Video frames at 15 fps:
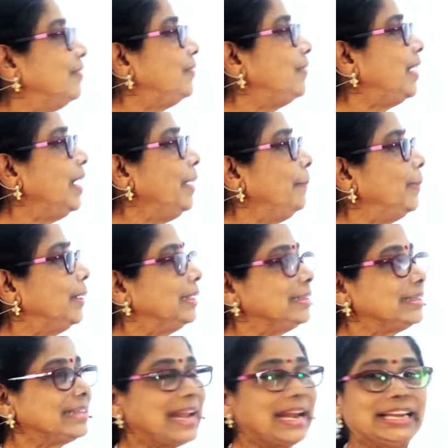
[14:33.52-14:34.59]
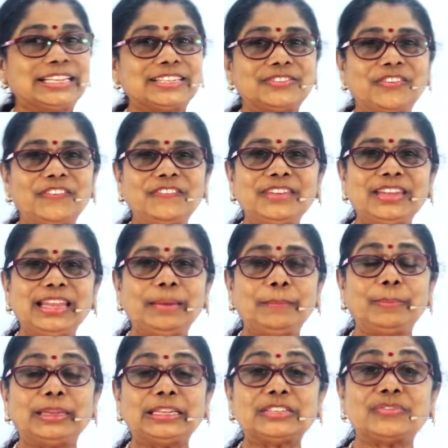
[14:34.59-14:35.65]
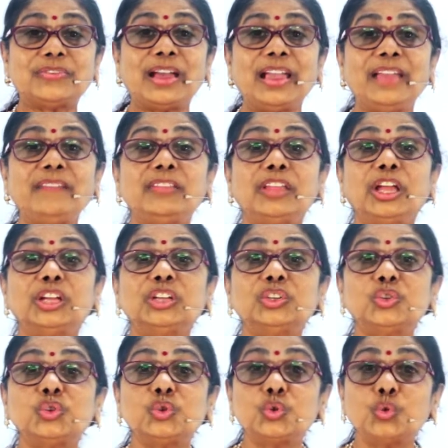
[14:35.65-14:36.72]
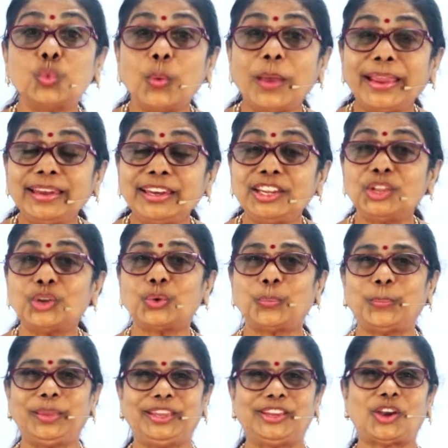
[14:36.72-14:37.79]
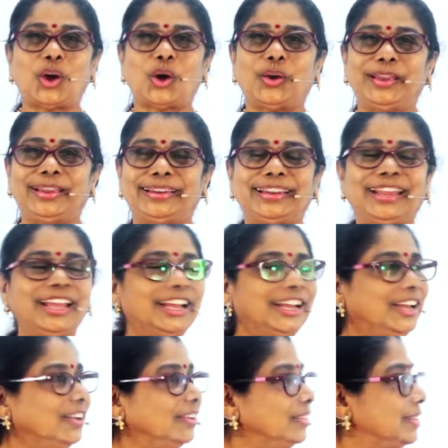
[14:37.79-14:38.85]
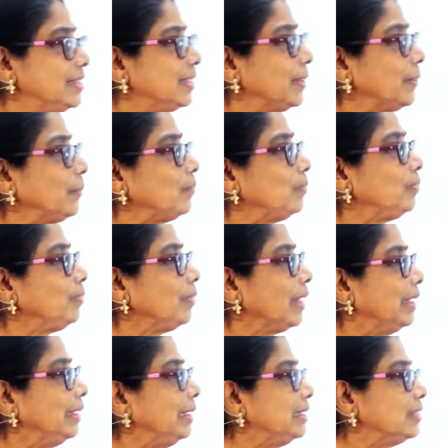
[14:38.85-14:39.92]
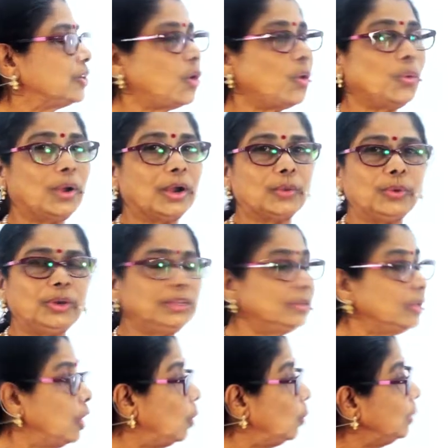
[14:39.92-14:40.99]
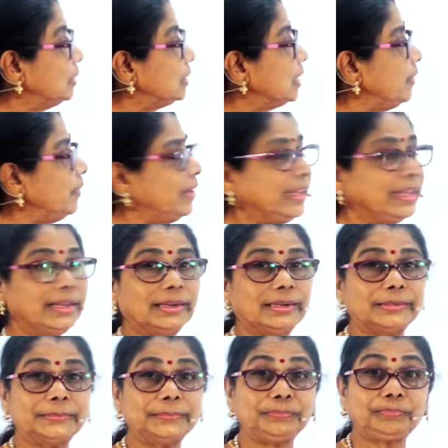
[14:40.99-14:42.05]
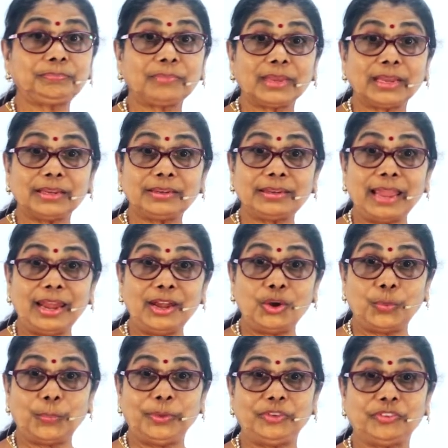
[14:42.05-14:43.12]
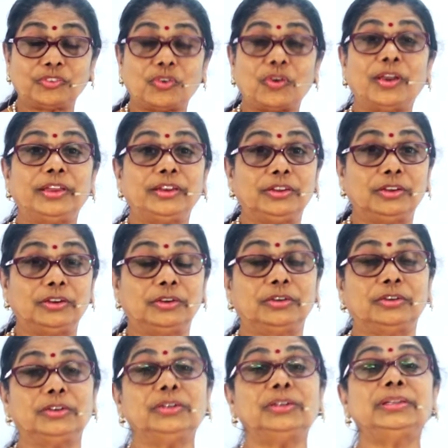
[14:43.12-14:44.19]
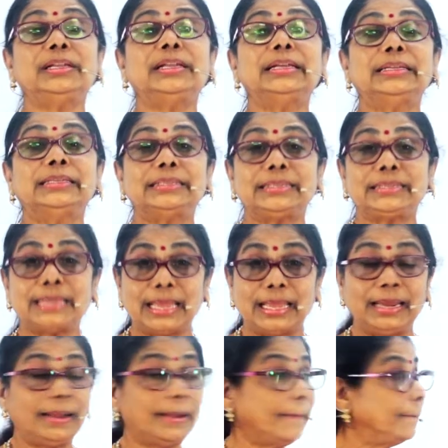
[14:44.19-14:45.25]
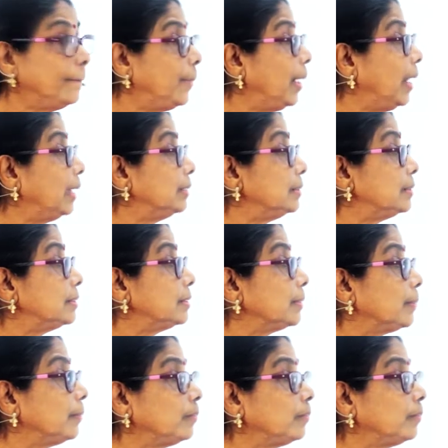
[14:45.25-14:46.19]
5 plus 10 is 15 plus 5, 20 rupee coin. Good. Let's go on. What's given here? 10 rupees coin. Good. 10 plus